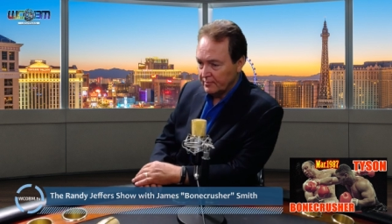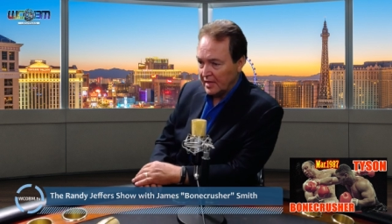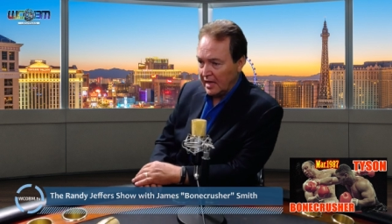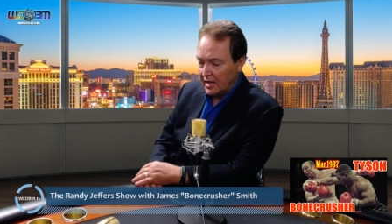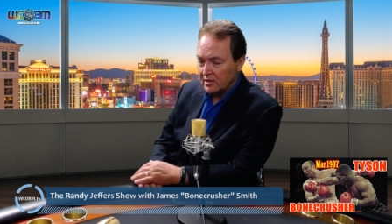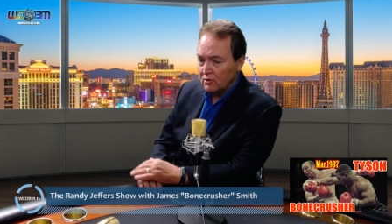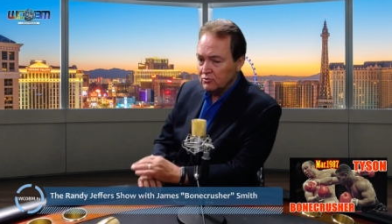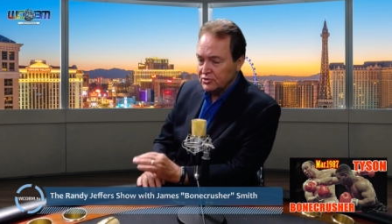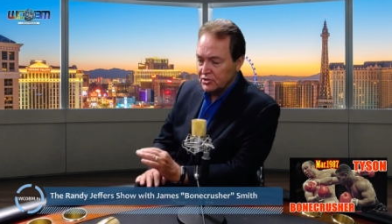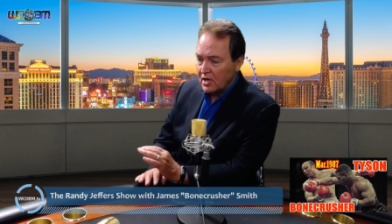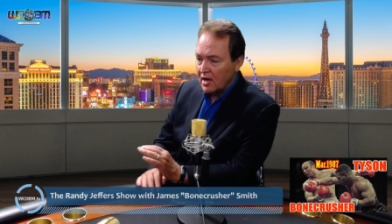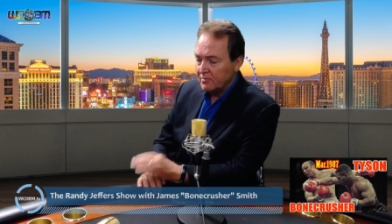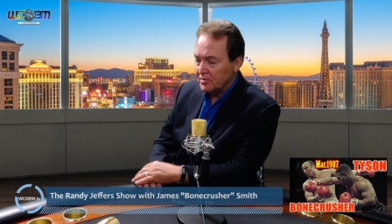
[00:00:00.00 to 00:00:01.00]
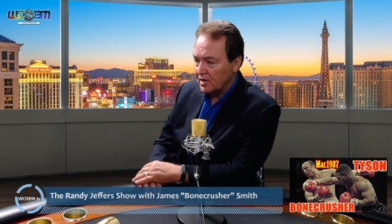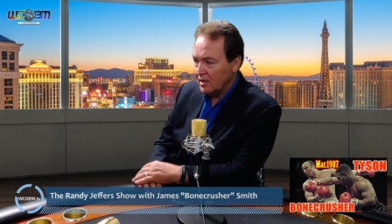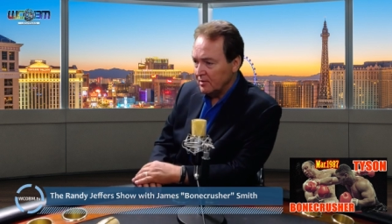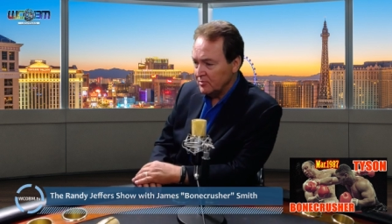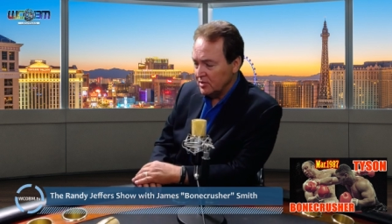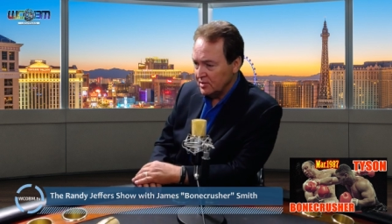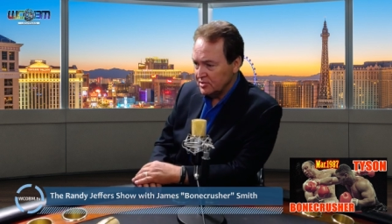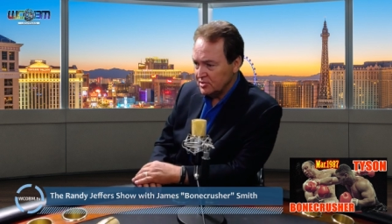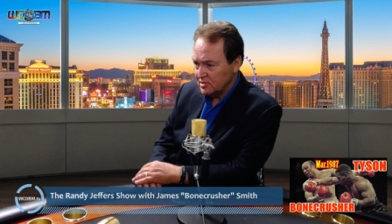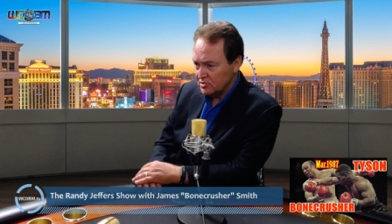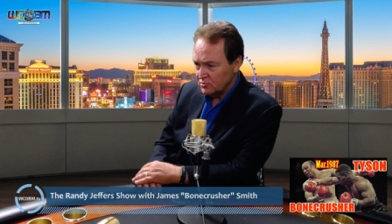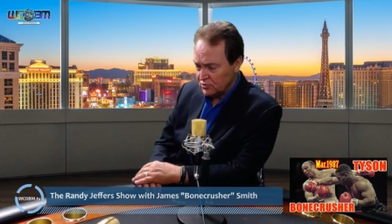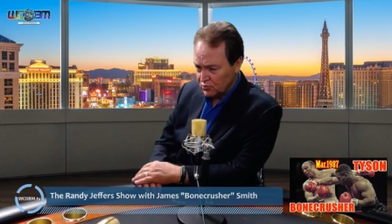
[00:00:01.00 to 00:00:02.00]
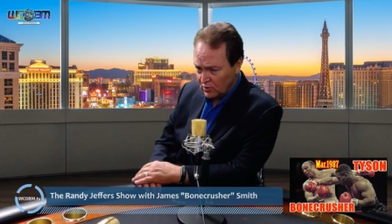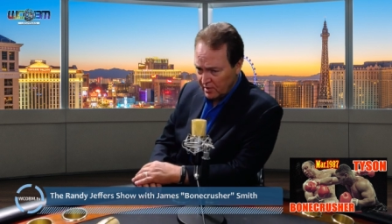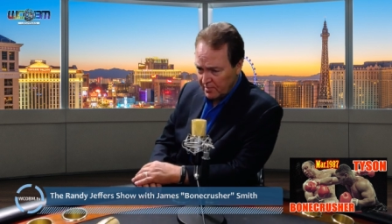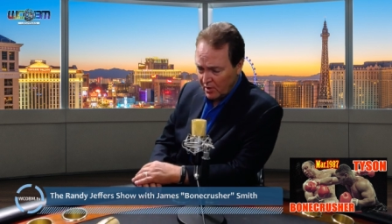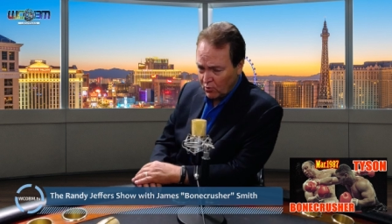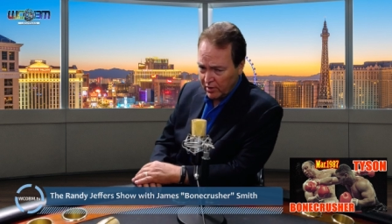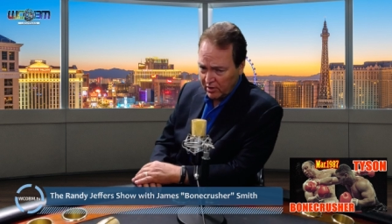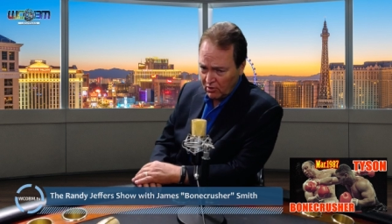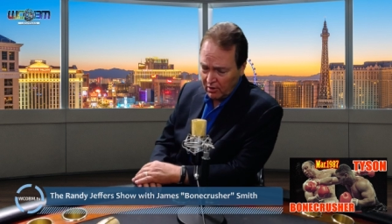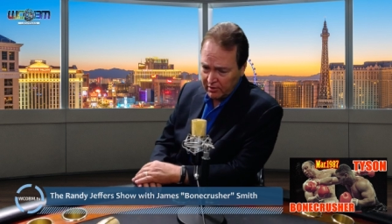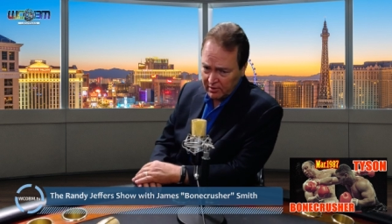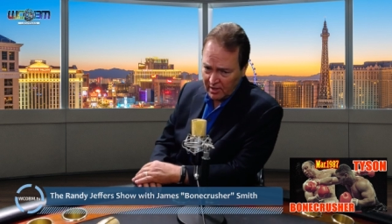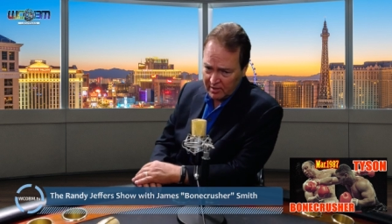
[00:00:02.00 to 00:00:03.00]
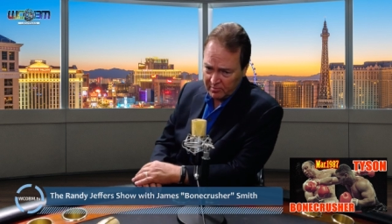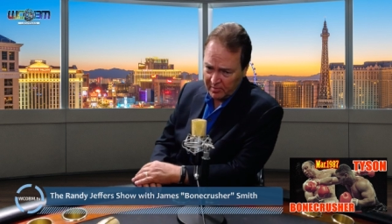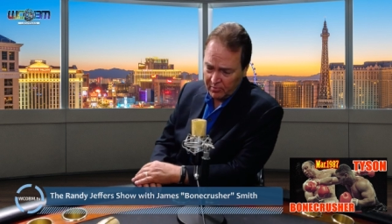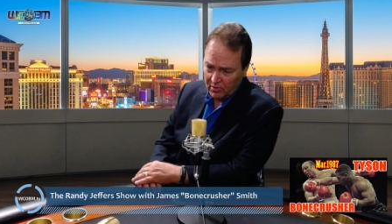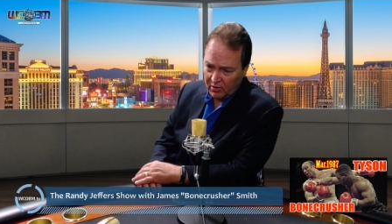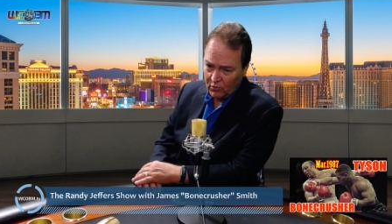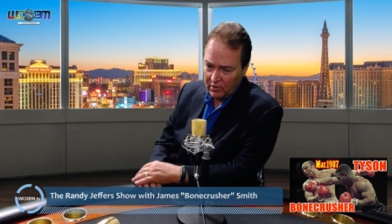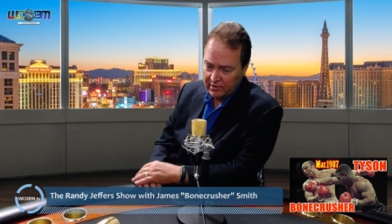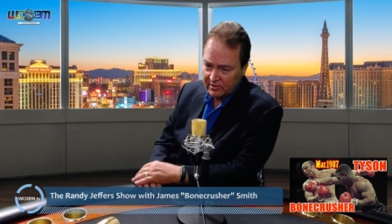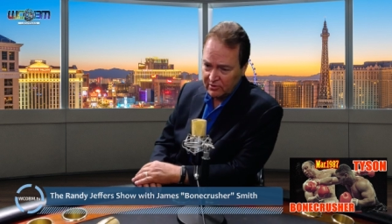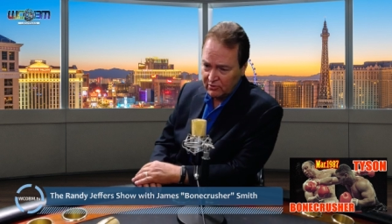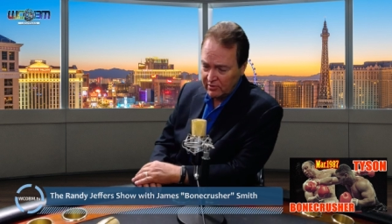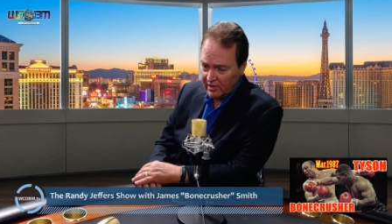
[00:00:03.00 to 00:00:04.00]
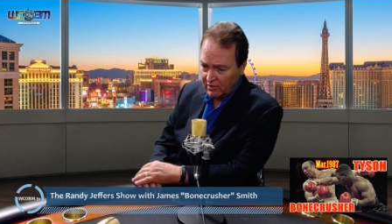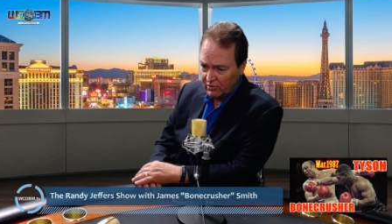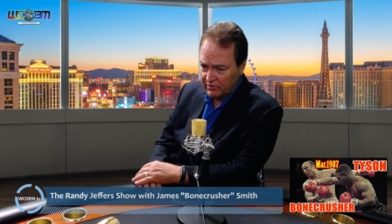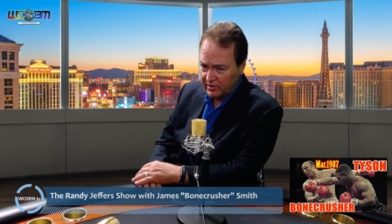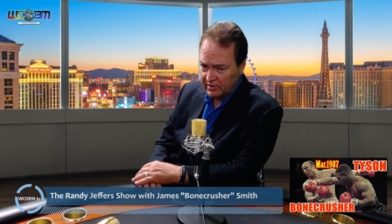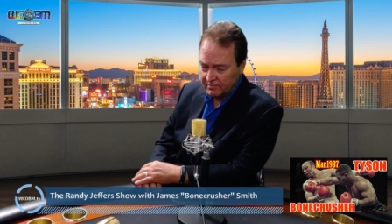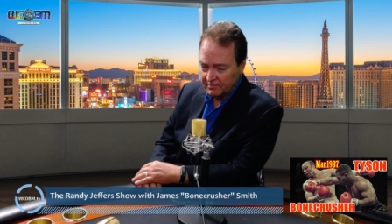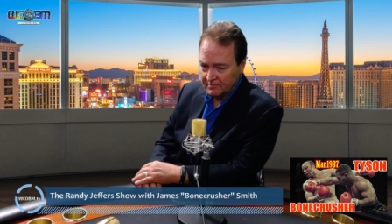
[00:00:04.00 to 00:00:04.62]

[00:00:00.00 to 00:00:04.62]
And don't stop. Yeah, I mean it's really about working hard. And a lot of people aren't willing to do that, are they?